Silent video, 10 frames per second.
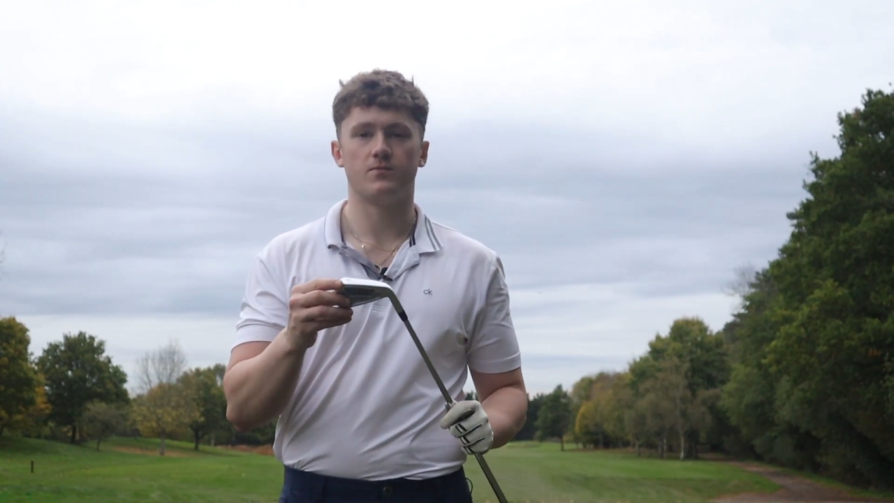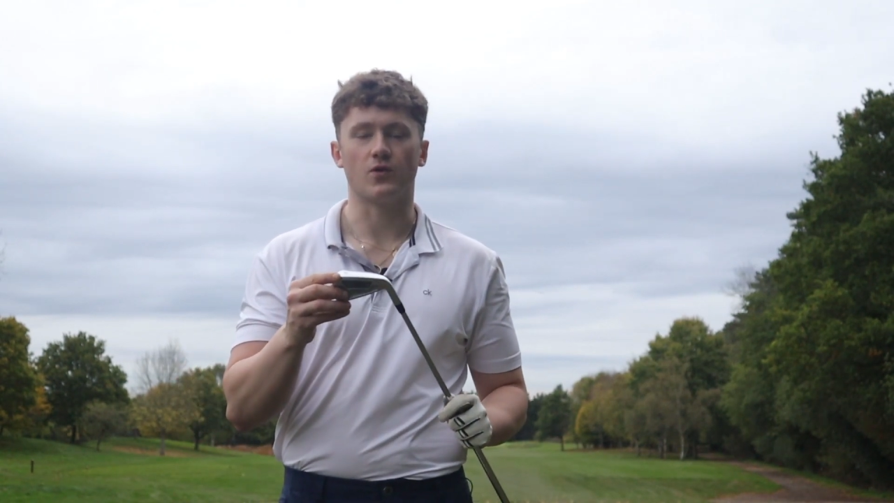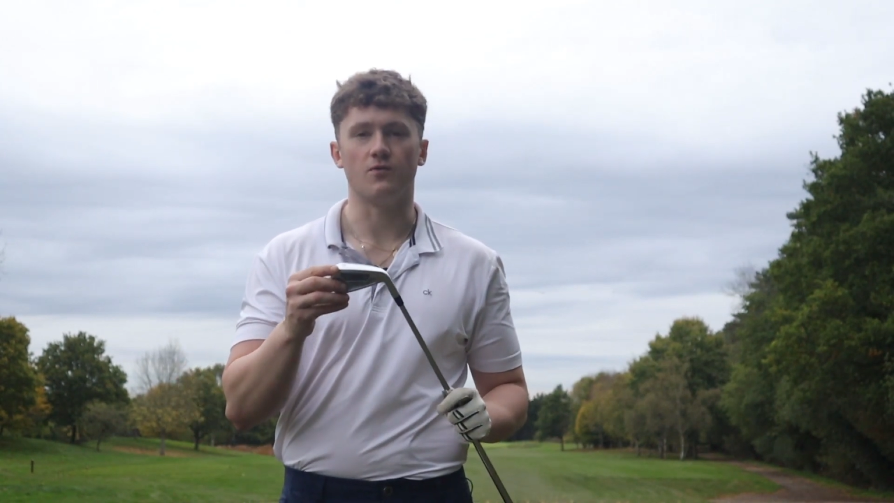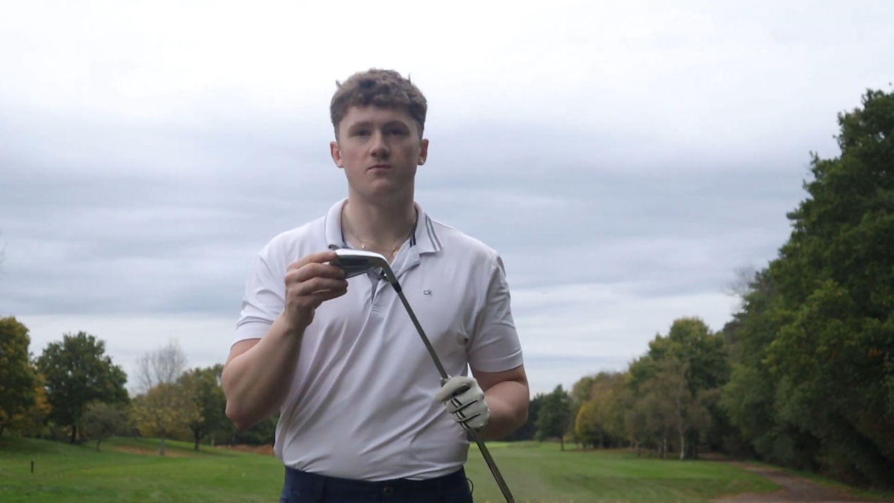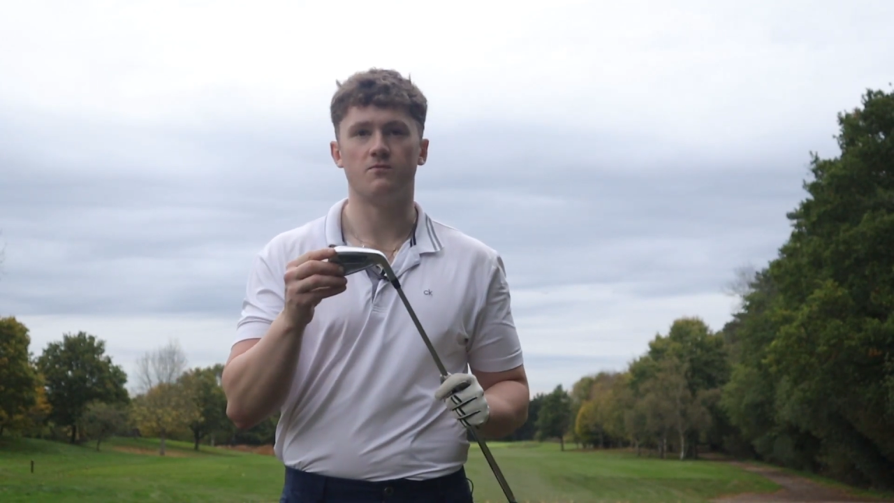
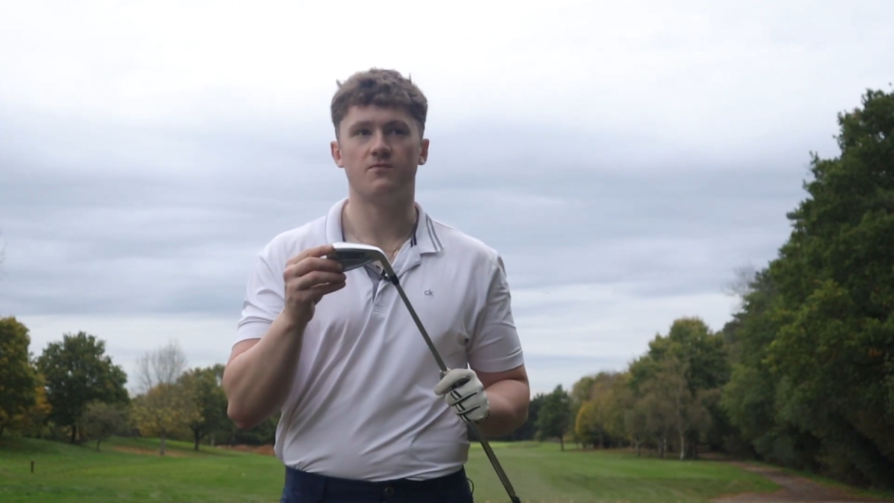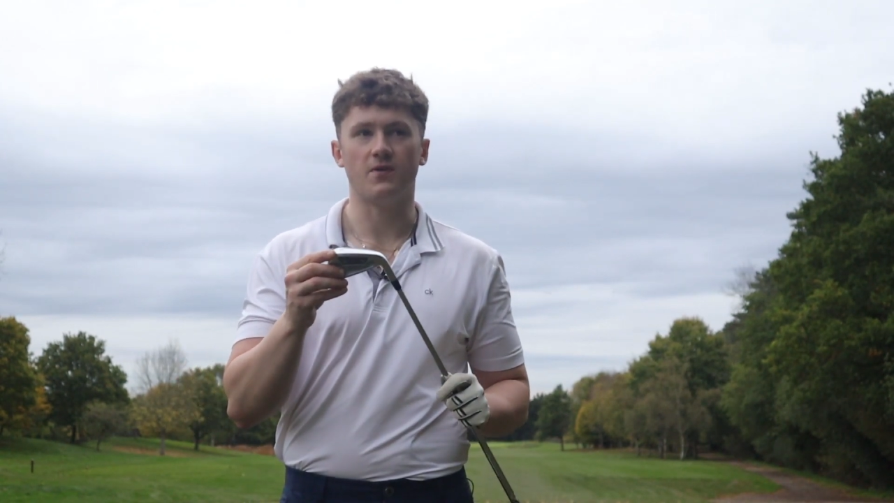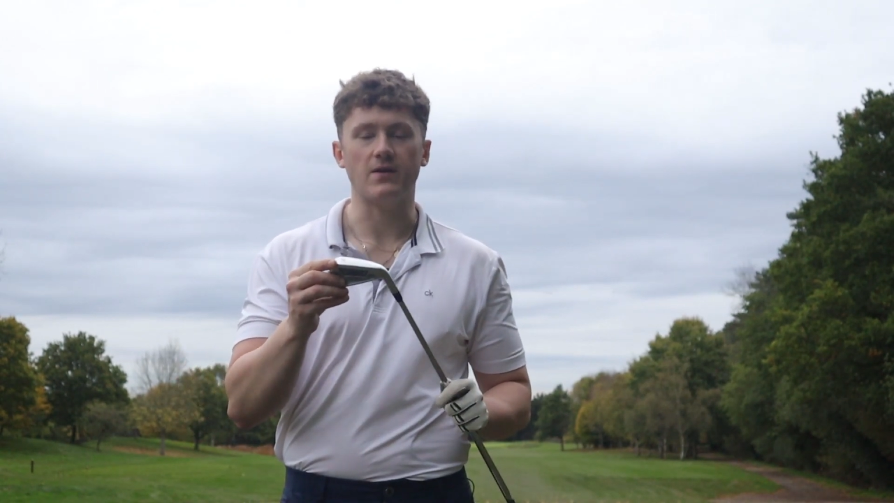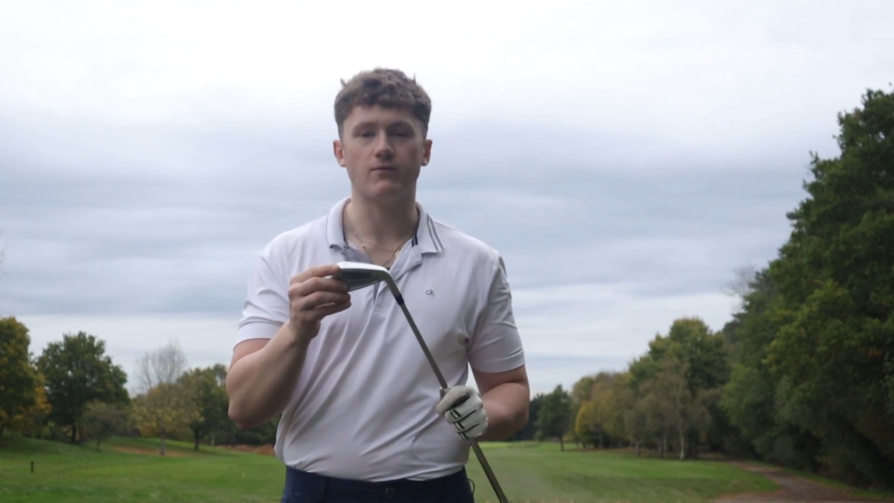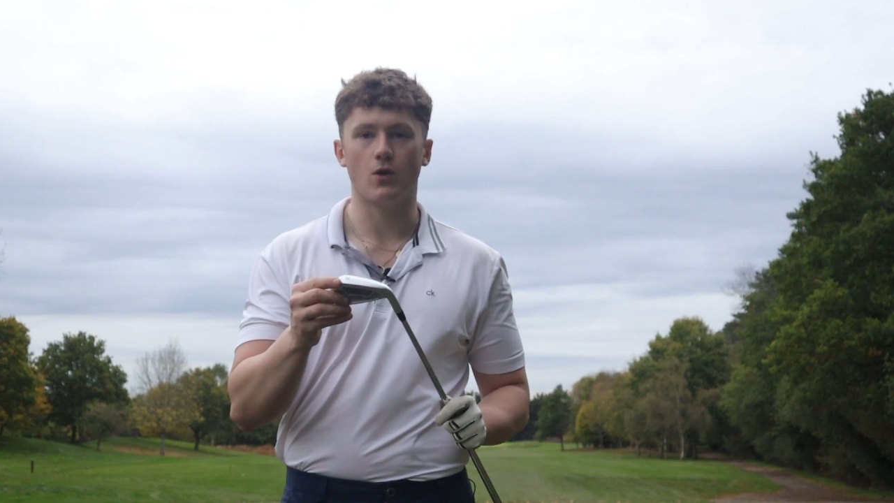sort of
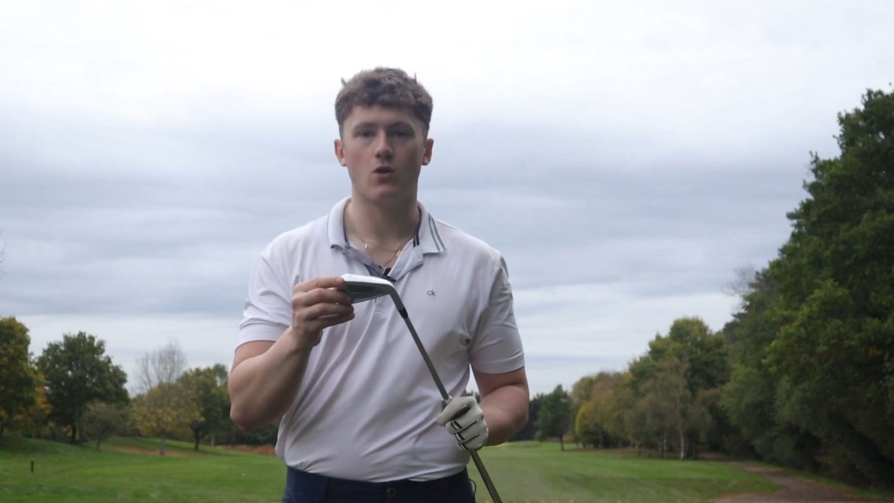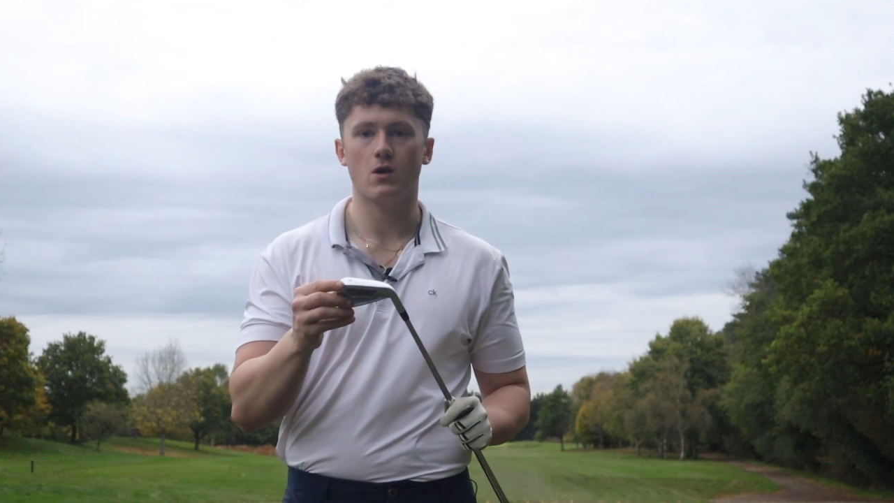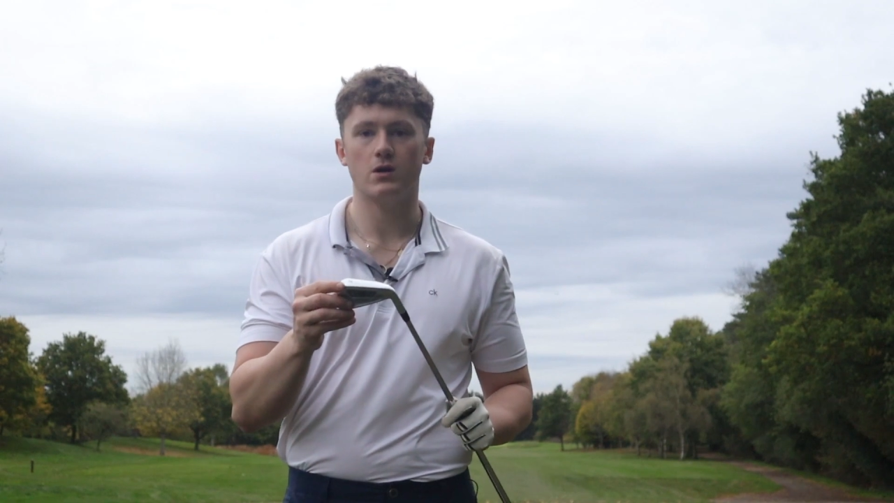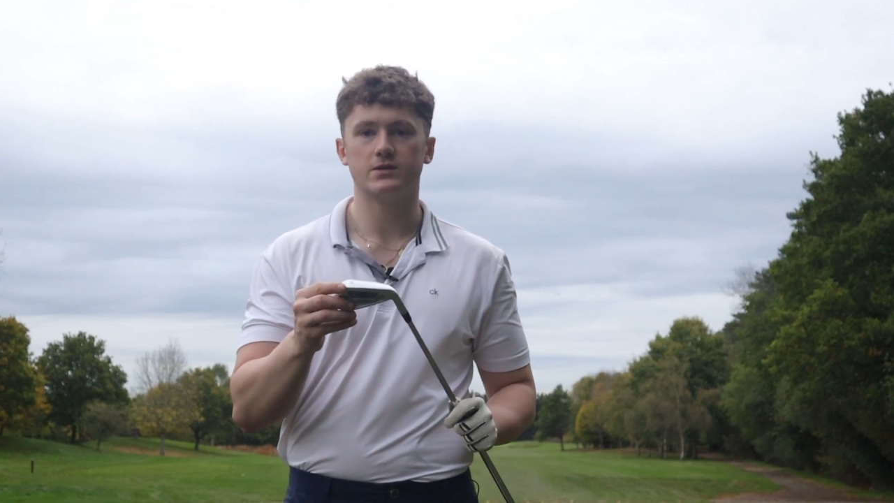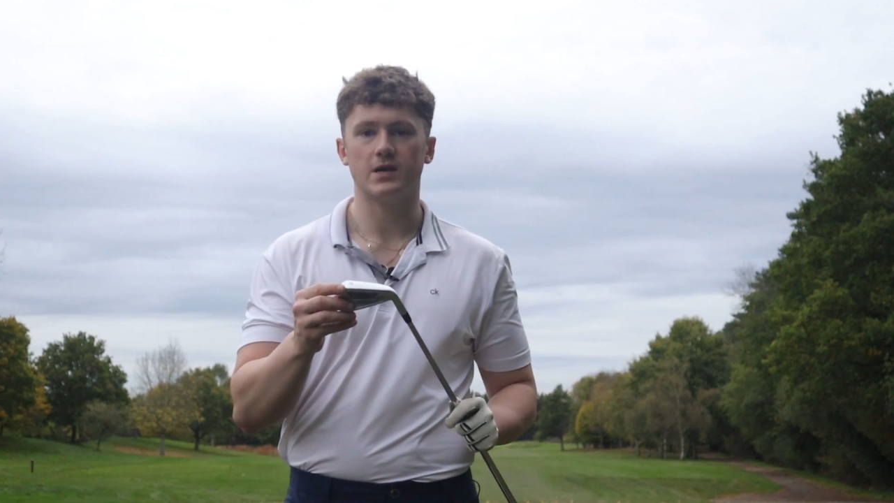favourite long
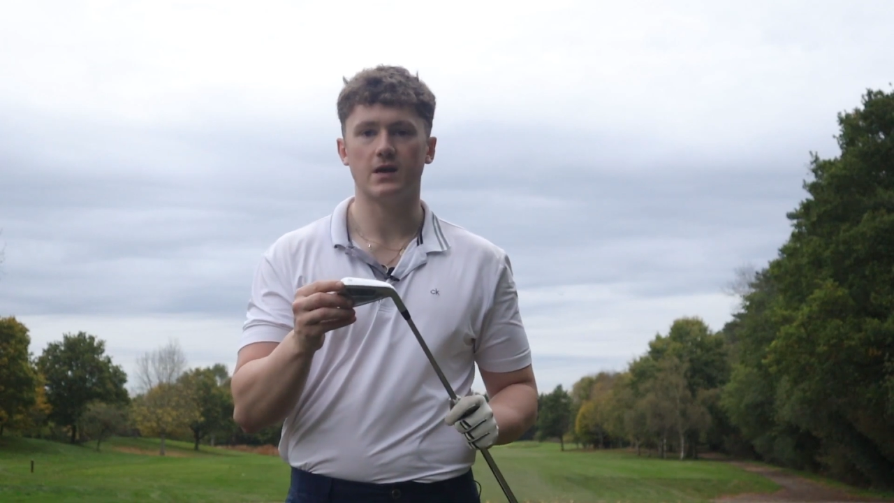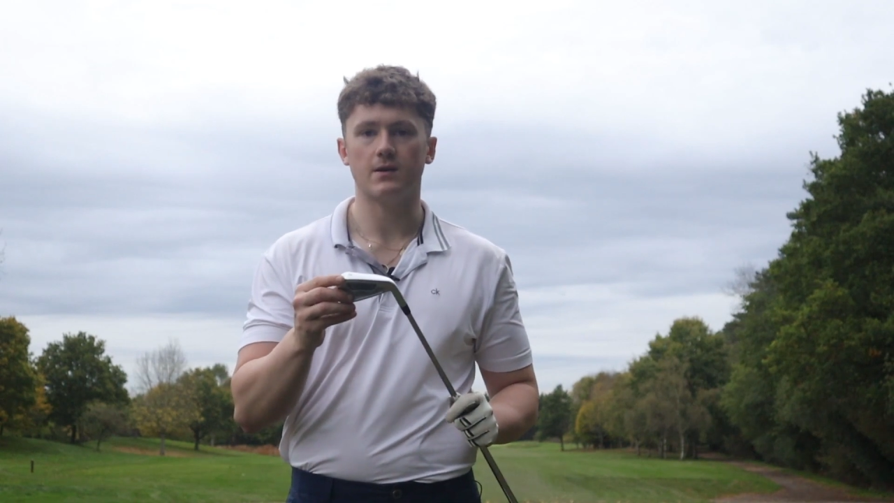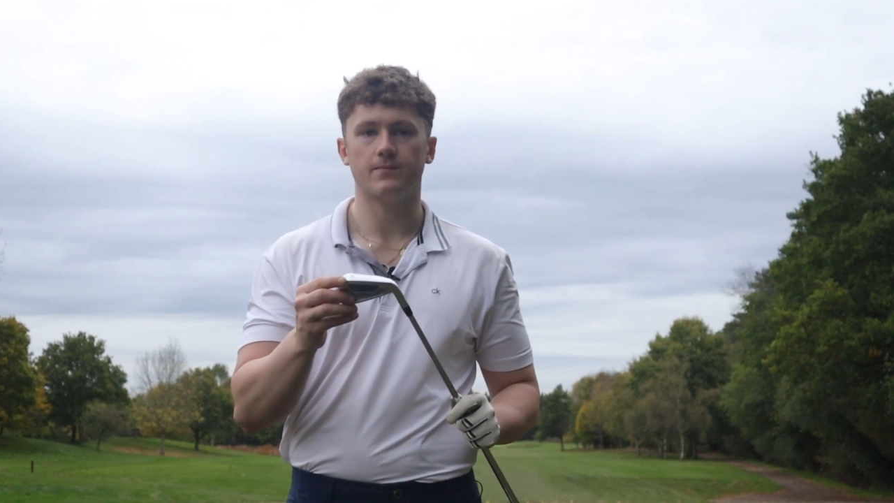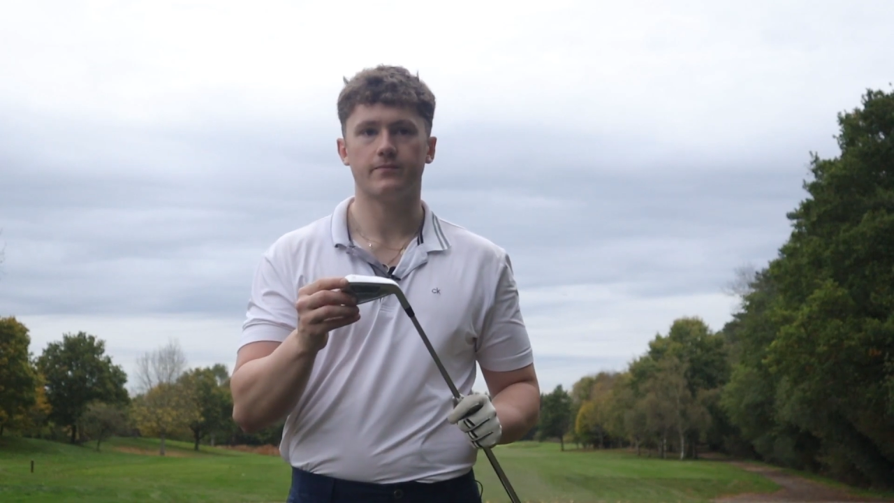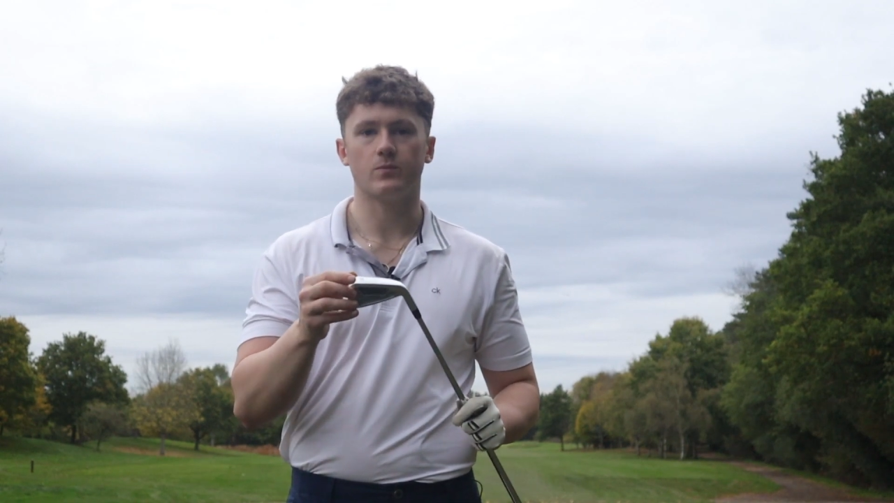iron to hit.